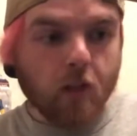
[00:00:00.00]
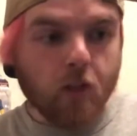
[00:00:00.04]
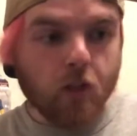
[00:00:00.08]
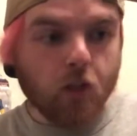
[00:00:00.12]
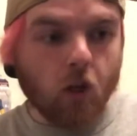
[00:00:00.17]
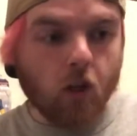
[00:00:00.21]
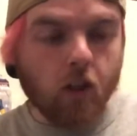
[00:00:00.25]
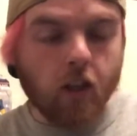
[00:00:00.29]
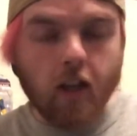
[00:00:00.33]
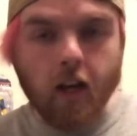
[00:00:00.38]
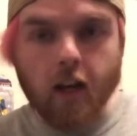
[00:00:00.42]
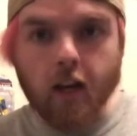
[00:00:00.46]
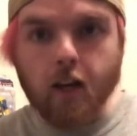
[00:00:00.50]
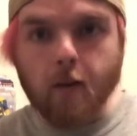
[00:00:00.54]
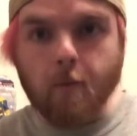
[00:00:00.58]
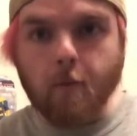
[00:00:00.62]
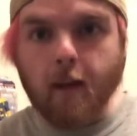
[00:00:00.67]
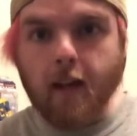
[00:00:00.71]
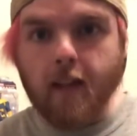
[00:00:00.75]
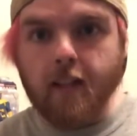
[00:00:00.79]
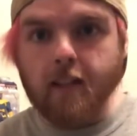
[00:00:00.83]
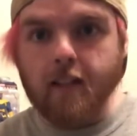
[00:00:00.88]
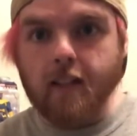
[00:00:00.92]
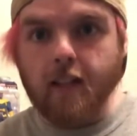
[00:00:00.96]
Charlie Hunnam
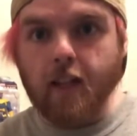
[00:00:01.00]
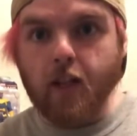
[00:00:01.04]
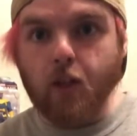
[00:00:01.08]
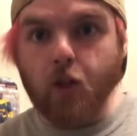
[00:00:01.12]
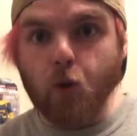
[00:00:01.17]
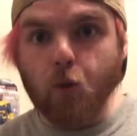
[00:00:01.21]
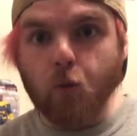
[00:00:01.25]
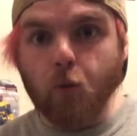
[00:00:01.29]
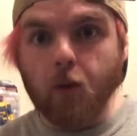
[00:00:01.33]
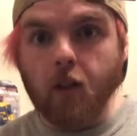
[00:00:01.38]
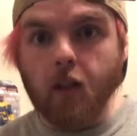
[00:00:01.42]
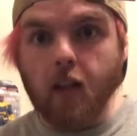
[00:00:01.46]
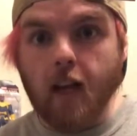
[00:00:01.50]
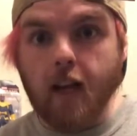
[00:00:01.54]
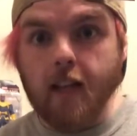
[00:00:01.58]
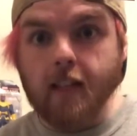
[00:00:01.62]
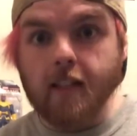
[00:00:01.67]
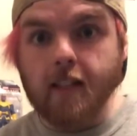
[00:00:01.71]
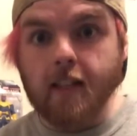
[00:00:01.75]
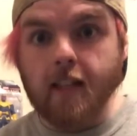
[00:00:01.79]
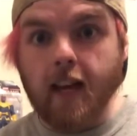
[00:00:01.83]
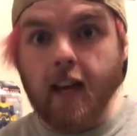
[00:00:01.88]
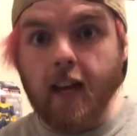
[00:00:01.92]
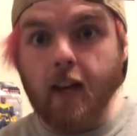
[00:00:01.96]
ends, and you
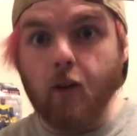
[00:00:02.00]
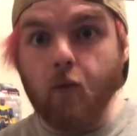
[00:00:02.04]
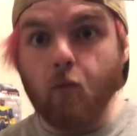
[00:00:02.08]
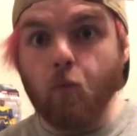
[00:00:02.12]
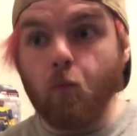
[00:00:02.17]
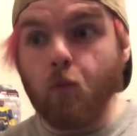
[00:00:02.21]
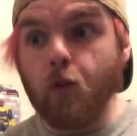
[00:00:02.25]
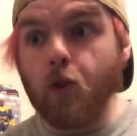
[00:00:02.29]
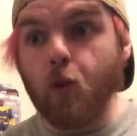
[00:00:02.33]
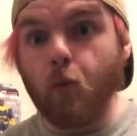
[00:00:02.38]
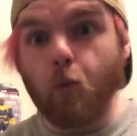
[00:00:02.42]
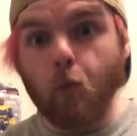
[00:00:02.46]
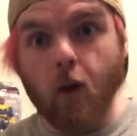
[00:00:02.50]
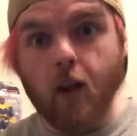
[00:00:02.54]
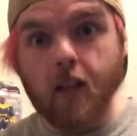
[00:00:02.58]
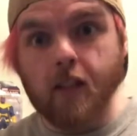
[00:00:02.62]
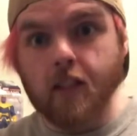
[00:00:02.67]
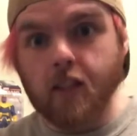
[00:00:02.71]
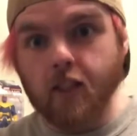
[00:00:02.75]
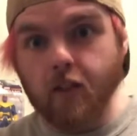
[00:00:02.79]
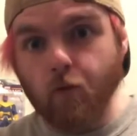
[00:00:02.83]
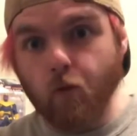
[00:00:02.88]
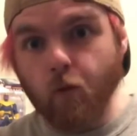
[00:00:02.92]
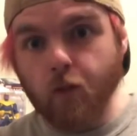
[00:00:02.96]
realize that the
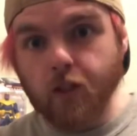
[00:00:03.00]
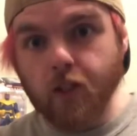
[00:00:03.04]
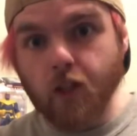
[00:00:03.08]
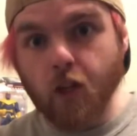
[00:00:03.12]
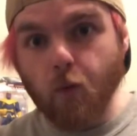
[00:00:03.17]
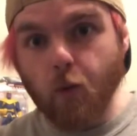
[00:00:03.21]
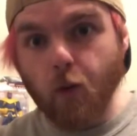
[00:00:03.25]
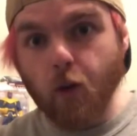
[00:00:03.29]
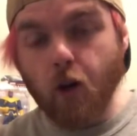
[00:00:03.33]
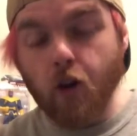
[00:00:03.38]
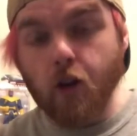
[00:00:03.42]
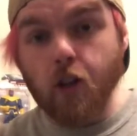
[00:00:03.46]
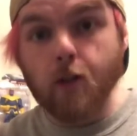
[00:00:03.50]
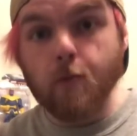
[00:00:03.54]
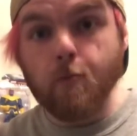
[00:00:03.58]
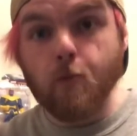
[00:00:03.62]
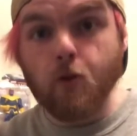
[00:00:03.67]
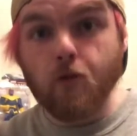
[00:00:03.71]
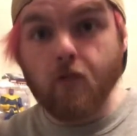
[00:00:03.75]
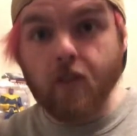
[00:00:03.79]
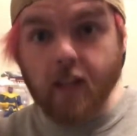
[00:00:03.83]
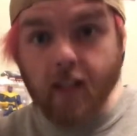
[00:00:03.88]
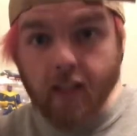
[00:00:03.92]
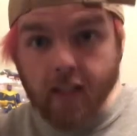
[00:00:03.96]
rest of what's going on in the
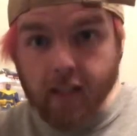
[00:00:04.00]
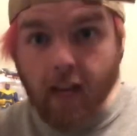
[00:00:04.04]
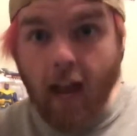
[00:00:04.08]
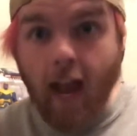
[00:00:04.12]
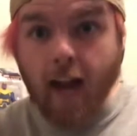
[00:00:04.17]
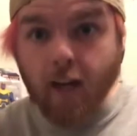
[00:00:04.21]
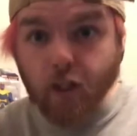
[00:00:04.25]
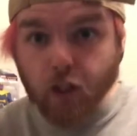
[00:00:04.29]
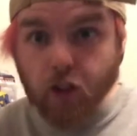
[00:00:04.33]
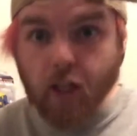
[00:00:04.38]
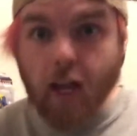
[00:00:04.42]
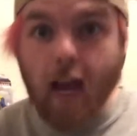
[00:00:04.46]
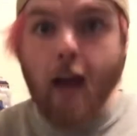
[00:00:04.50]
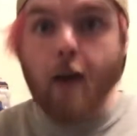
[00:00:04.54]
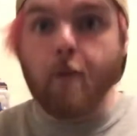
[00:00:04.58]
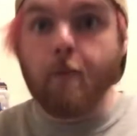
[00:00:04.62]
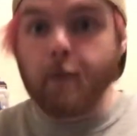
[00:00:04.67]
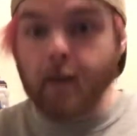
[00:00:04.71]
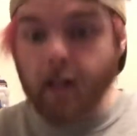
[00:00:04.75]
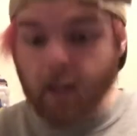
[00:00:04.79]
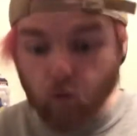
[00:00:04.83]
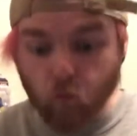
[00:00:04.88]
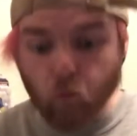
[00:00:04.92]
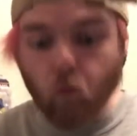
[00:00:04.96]
movie is actually
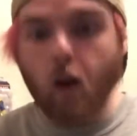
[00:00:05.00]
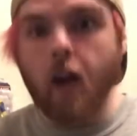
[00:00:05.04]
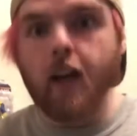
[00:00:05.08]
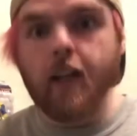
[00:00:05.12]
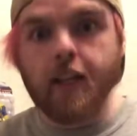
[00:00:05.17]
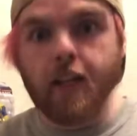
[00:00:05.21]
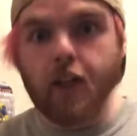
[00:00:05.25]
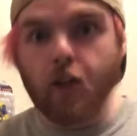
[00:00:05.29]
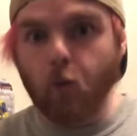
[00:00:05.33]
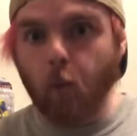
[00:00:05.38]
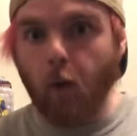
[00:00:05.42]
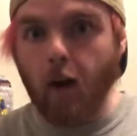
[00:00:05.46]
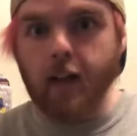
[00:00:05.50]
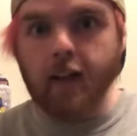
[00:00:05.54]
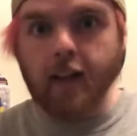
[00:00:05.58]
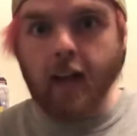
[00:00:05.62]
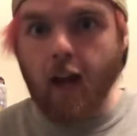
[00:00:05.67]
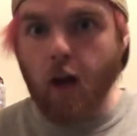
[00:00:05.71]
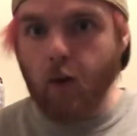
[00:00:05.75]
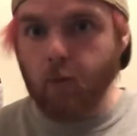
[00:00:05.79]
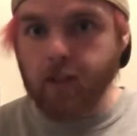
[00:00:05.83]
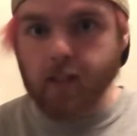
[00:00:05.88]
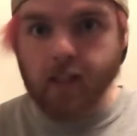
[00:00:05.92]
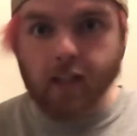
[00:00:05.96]
happening right here, right
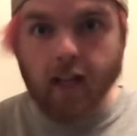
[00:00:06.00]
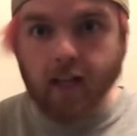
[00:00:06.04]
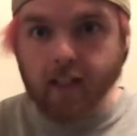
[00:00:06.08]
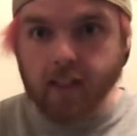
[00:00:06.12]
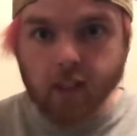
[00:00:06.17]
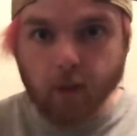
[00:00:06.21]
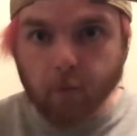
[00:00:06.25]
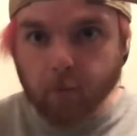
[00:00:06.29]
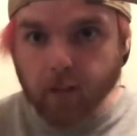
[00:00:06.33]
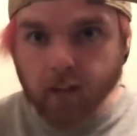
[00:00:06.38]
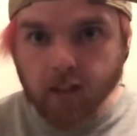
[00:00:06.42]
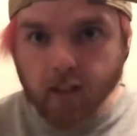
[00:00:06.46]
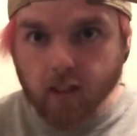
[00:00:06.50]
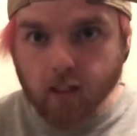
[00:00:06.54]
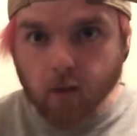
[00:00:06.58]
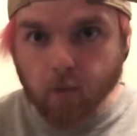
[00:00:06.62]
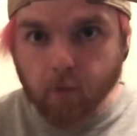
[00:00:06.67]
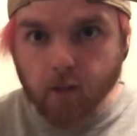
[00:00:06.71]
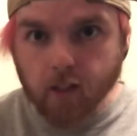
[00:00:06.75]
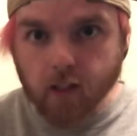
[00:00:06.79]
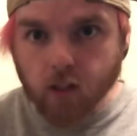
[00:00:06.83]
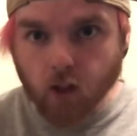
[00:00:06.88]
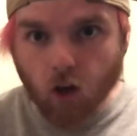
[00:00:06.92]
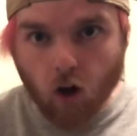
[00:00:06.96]
now. It's not something that
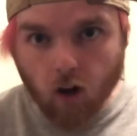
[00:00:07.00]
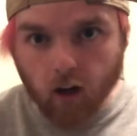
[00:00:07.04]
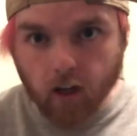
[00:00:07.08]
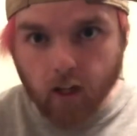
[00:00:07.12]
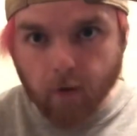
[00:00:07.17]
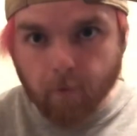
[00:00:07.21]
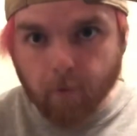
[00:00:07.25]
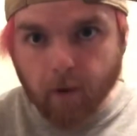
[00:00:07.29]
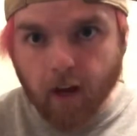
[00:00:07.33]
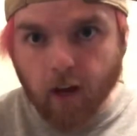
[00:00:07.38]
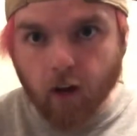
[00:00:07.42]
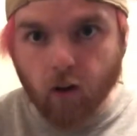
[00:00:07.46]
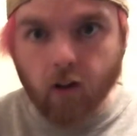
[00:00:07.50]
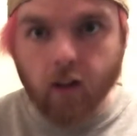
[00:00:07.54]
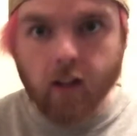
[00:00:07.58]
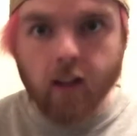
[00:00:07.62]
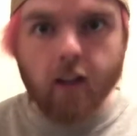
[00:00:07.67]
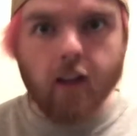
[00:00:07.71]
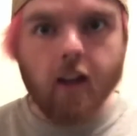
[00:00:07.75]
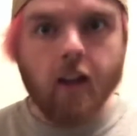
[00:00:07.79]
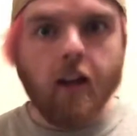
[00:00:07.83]
somebody's talking about,